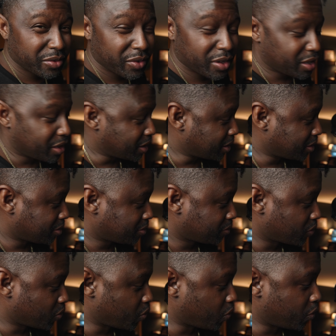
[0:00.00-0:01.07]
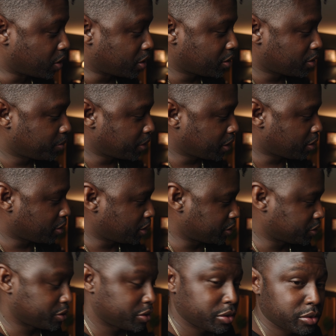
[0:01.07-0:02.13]
to forget. One of the bigger
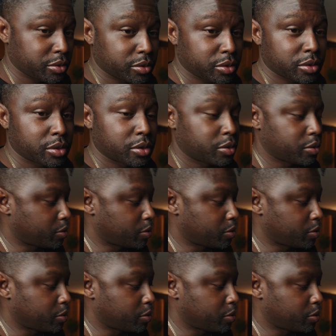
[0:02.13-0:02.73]
issues